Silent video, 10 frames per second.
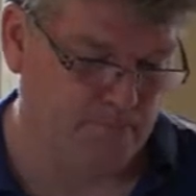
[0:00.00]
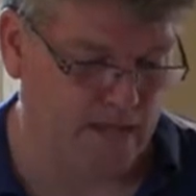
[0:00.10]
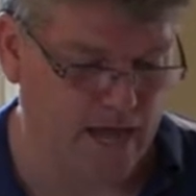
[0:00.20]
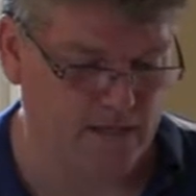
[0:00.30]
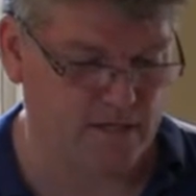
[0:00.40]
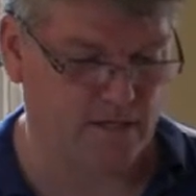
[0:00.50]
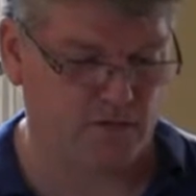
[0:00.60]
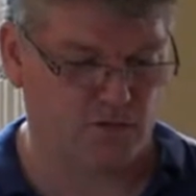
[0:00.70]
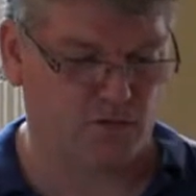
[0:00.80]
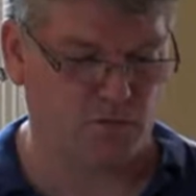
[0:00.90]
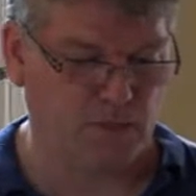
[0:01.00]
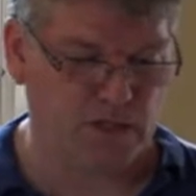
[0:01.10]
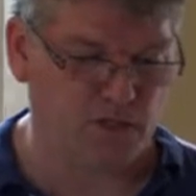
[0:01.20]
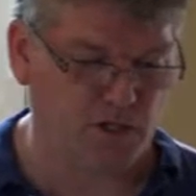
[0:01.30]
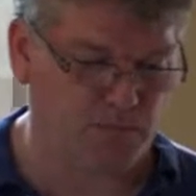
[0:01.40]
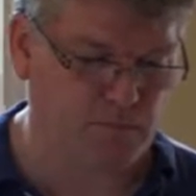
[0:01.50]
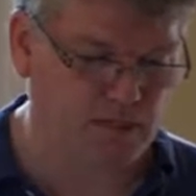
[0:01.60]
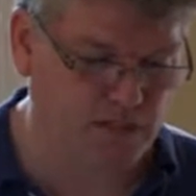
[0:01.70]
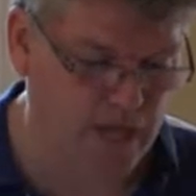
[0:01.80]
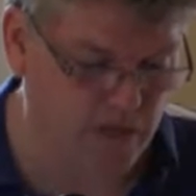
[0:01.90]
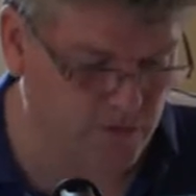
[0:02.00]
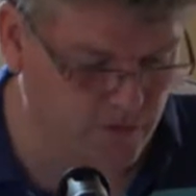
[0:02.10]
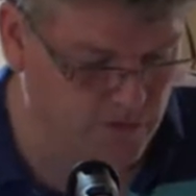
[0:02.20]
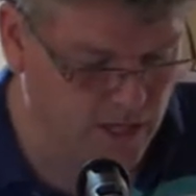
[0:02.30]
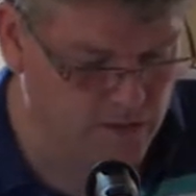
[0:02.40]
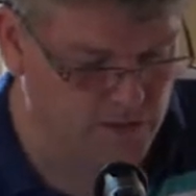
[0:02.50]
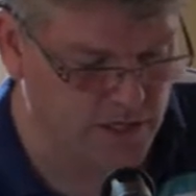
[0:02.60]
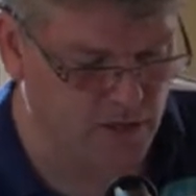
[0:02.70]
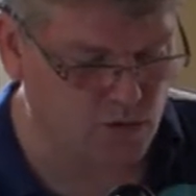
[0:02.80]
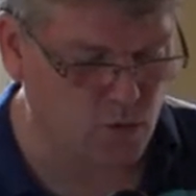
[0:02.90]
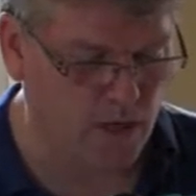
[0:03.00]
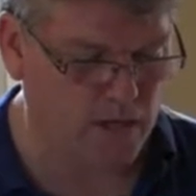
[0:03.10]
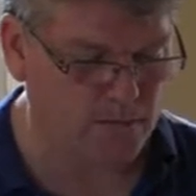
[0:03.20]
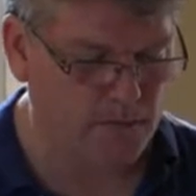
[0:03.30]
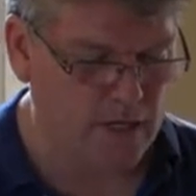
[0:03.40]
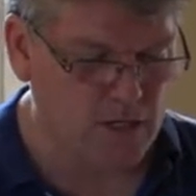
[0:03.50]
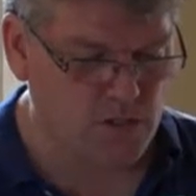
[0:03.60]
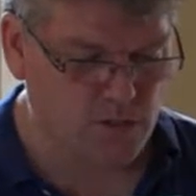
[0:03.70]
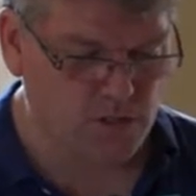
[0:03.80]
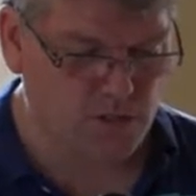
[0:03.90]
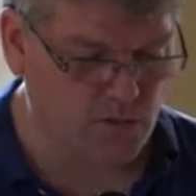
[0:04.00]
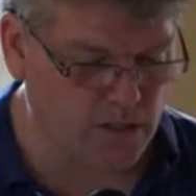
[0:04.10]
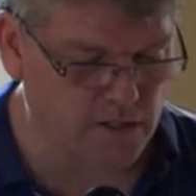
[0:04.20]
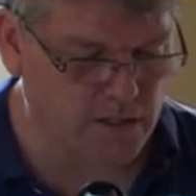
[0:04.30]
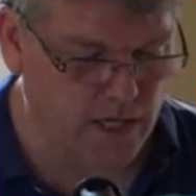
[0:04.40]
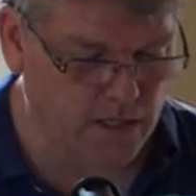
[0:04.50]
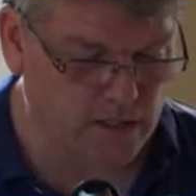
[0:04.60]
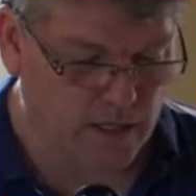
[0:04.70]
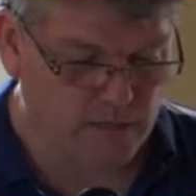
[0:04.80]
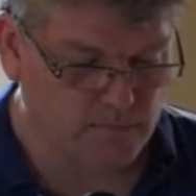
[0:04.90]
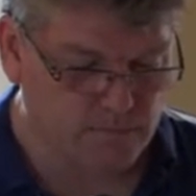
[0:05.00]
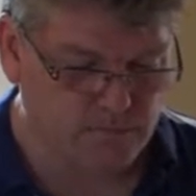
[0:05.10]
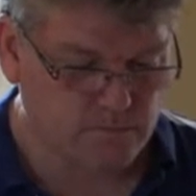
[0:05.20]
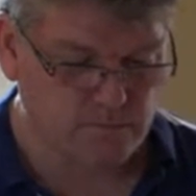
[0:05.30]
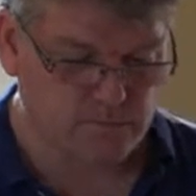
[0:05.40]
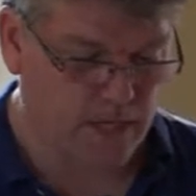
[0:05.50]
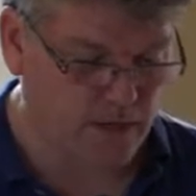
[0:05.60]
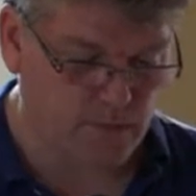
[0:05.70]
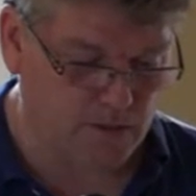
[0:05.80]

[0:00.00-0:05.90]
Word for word: That tends to be a ship that sails and sails well. So this is what he's saying. Let him let them